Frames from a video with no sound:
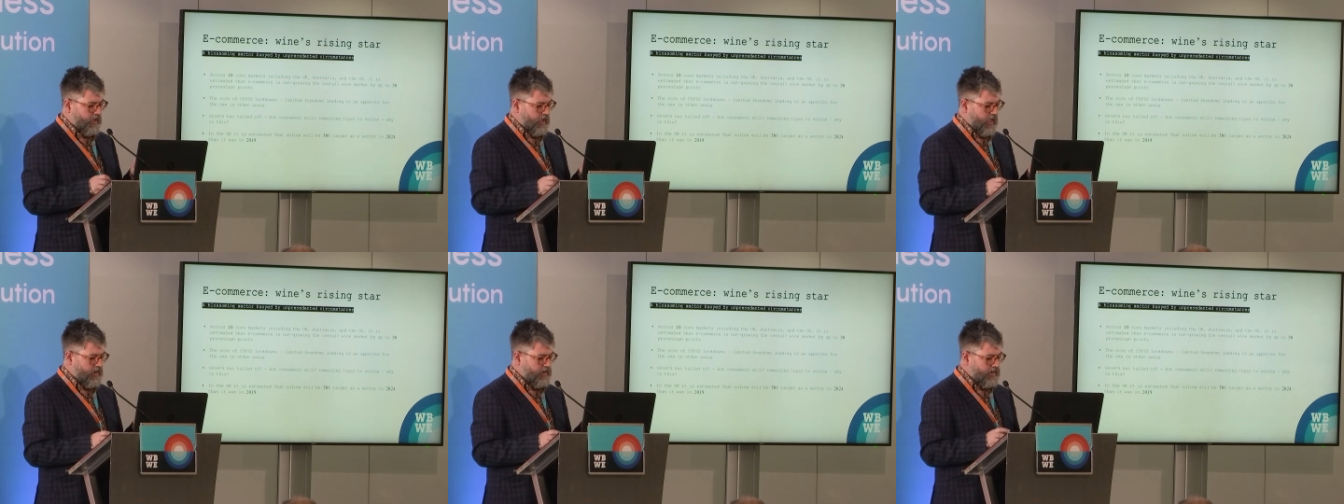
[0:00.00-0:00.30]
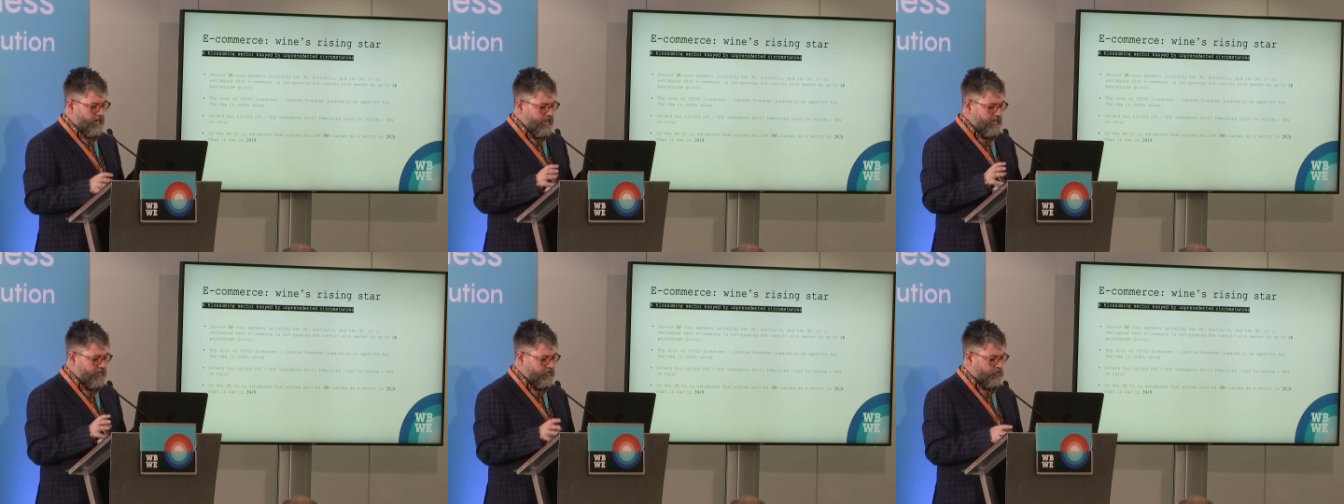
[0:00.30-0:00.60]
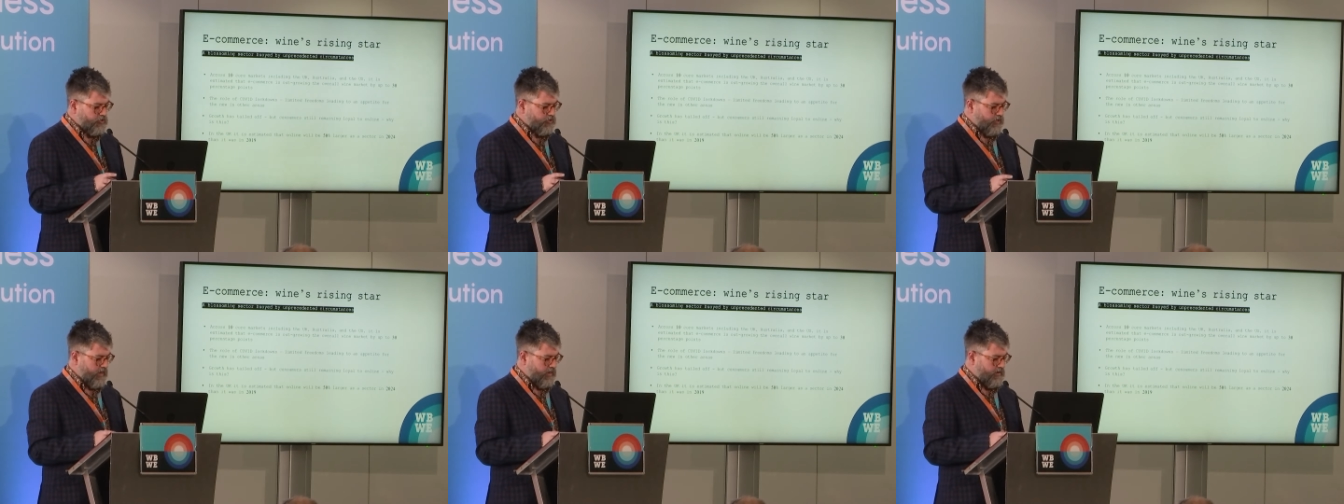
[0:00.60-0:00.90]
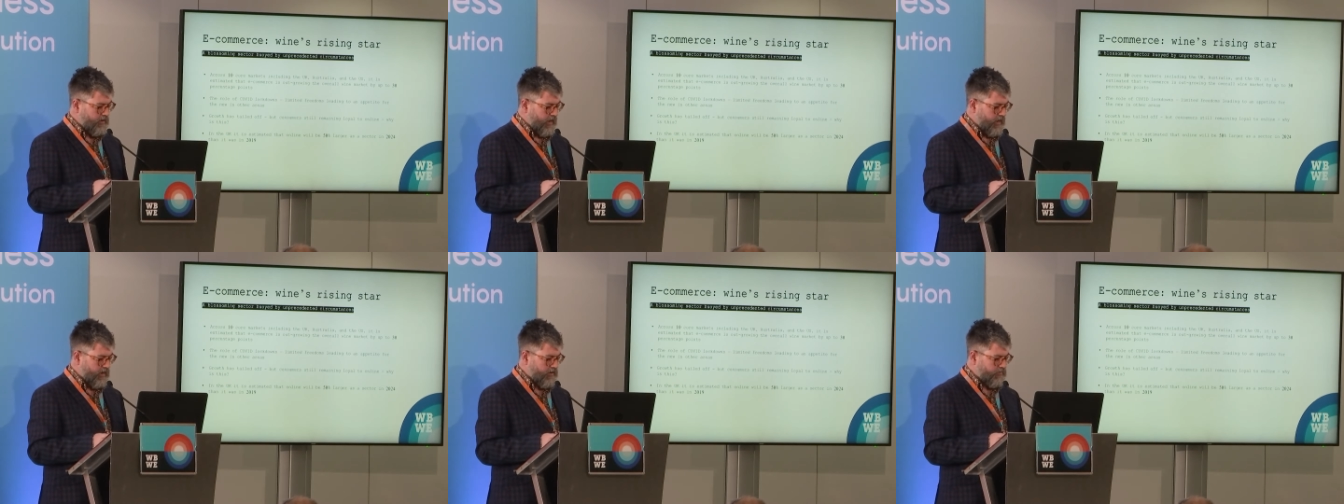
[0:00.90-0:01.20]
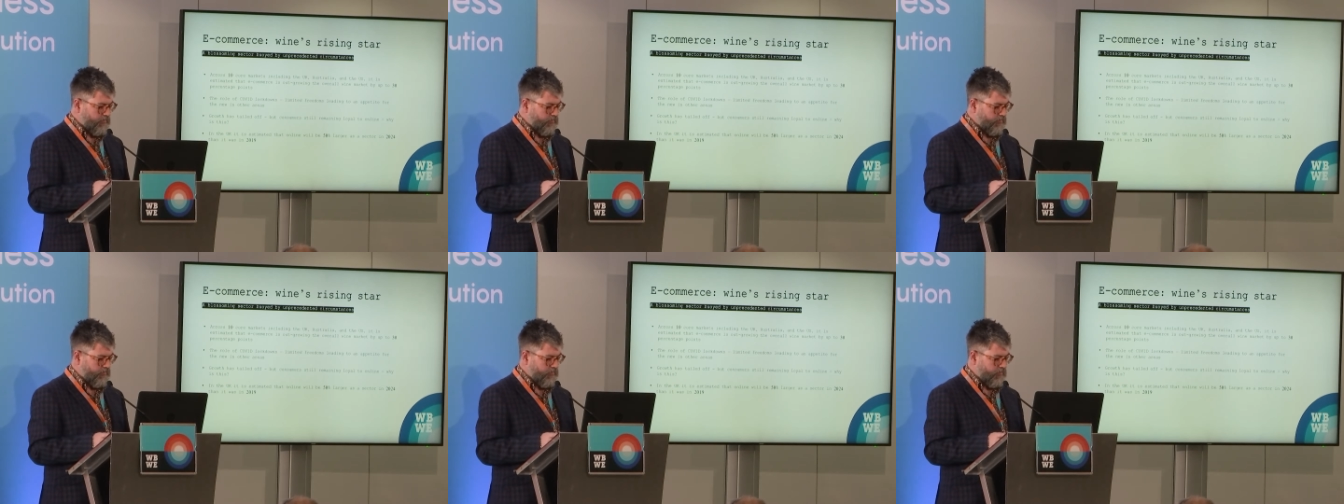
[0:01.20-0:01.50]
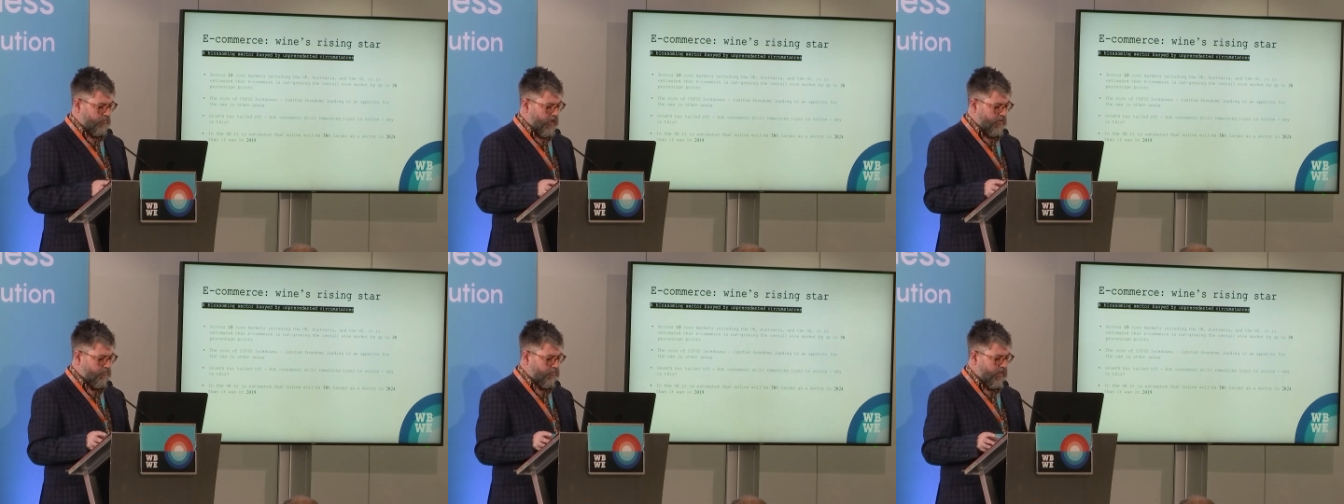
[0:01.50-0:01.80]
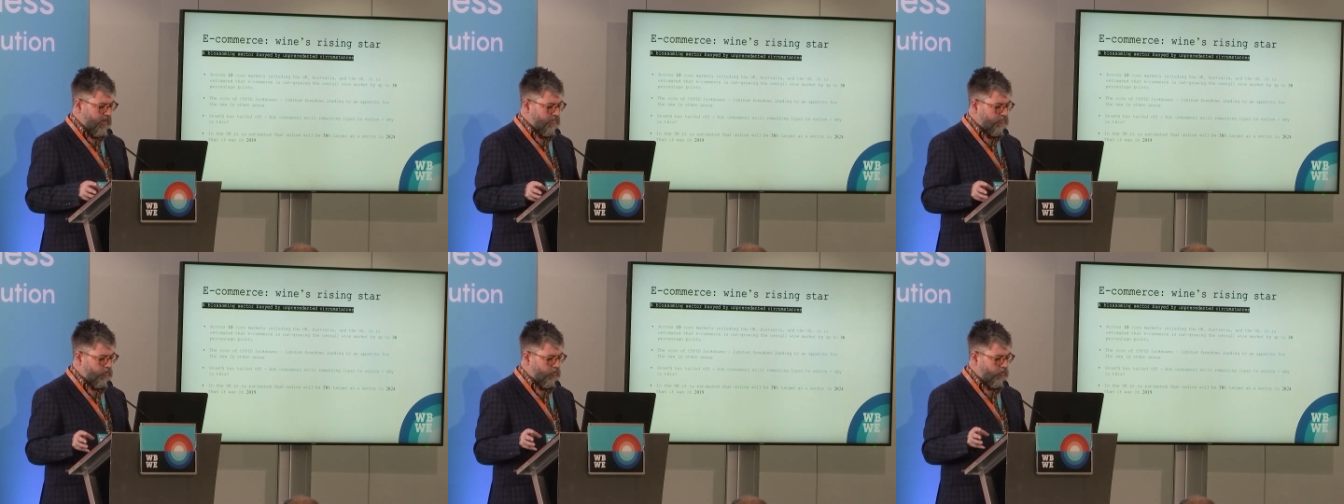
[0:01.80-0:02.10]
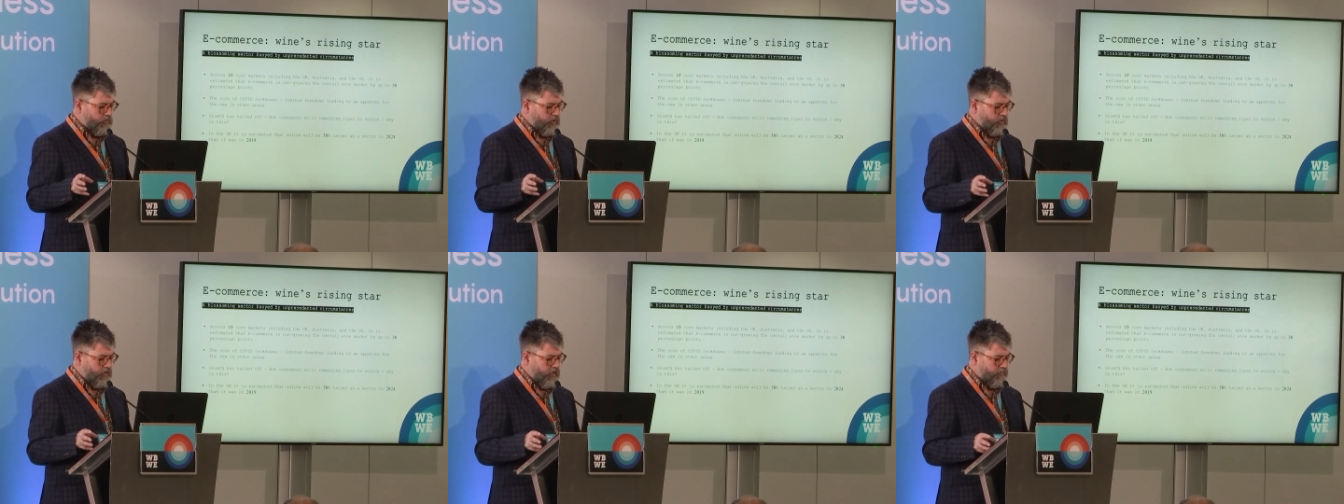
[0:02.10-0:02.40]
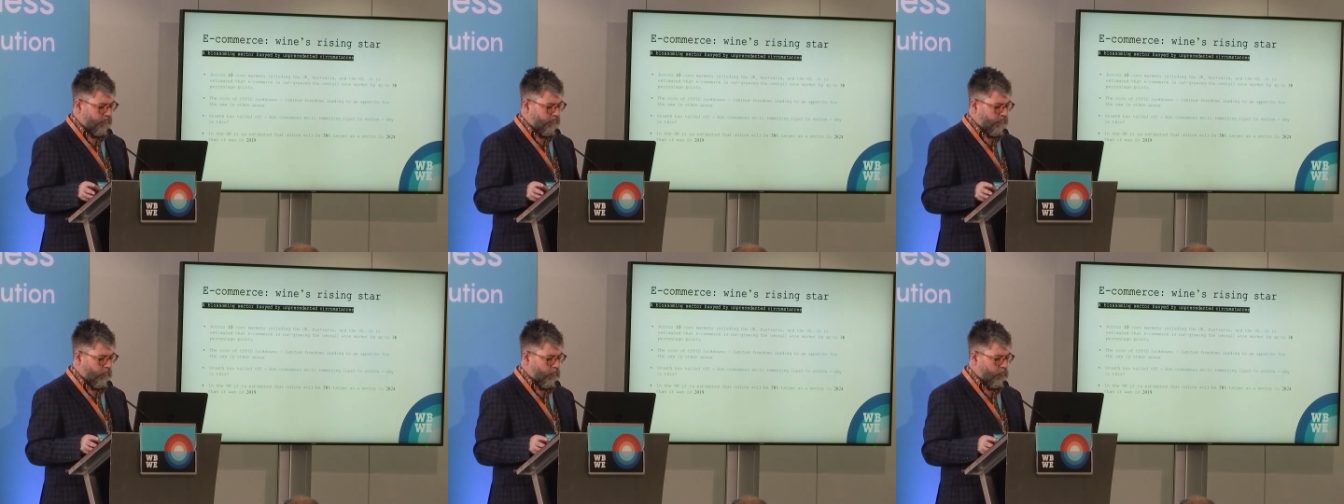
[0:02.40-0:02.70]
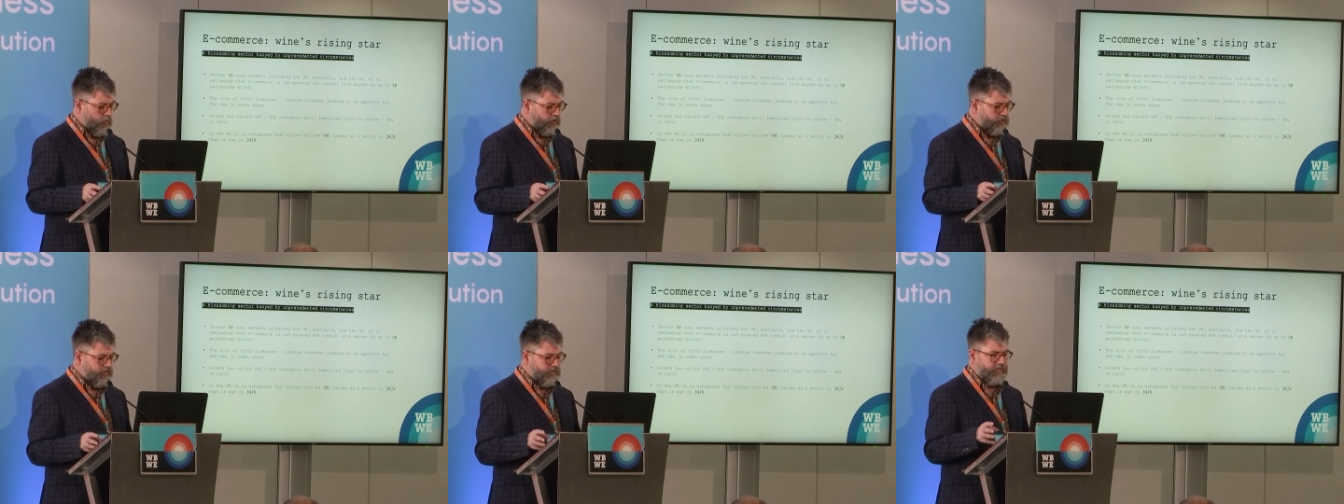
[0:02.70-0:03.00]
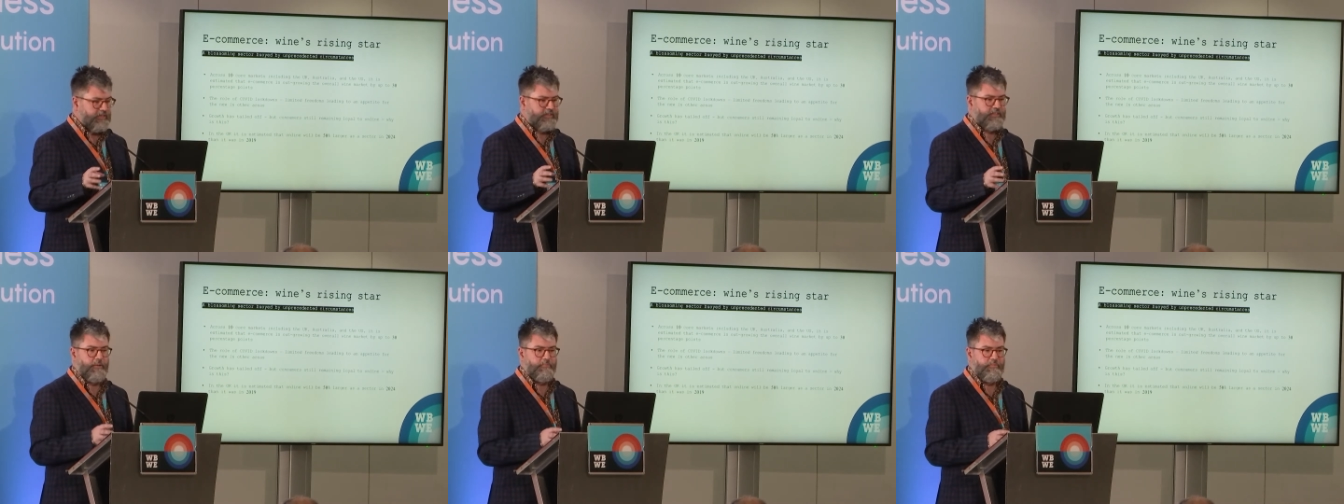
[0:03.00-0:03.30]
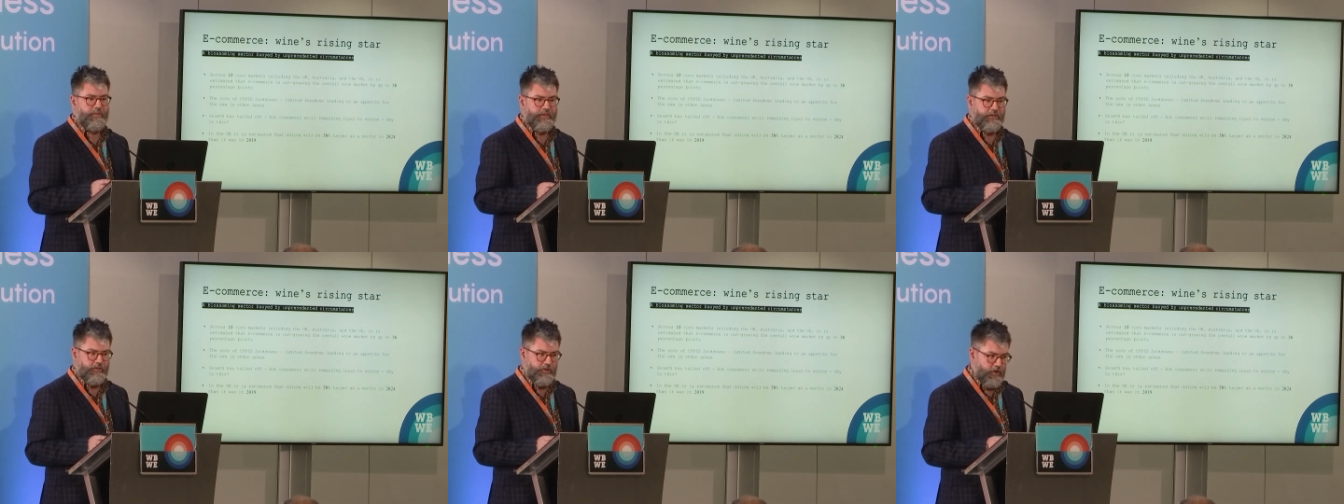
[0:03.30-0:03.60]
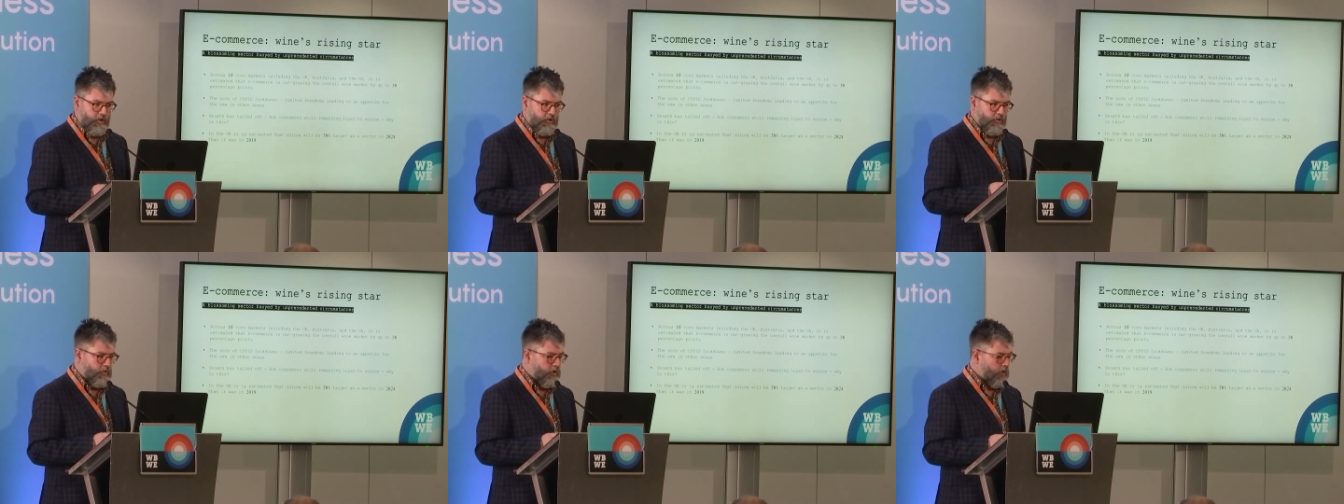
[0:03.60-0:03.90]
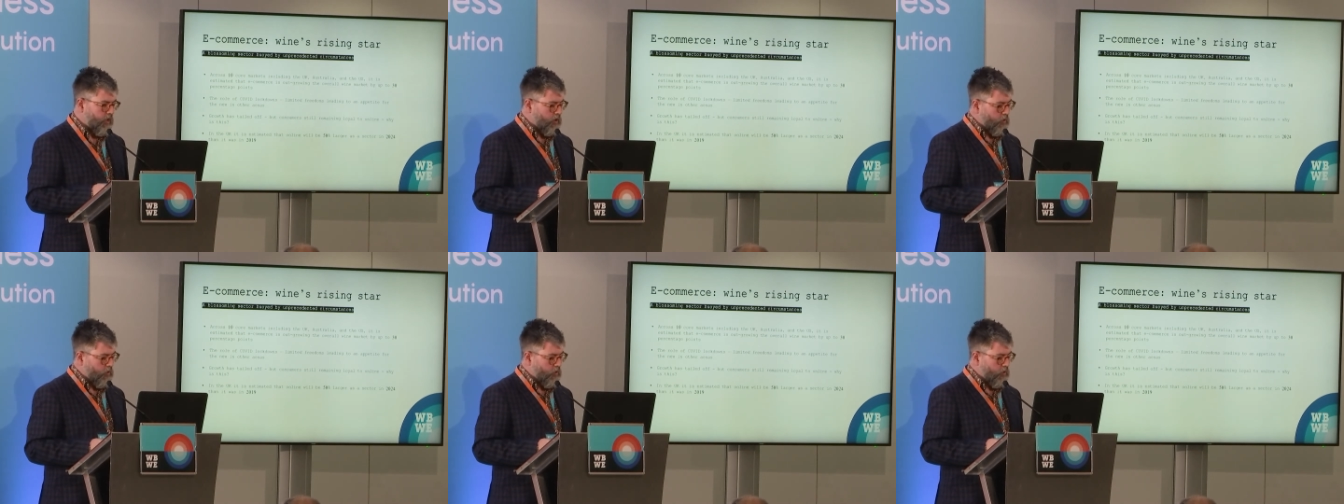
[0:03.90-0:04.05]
a niche in in where people have wanted something new,